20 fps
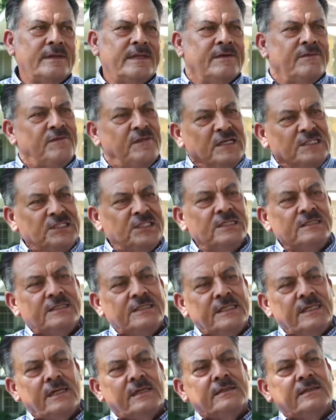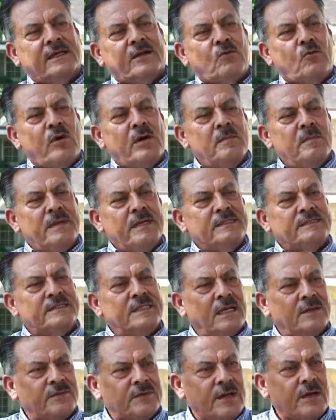The efficiency on the equipment
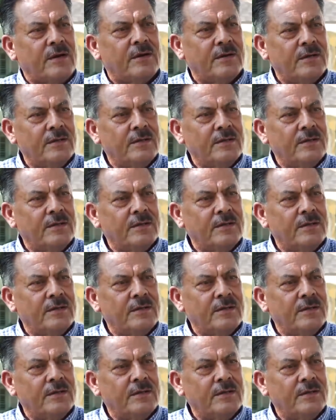is not there.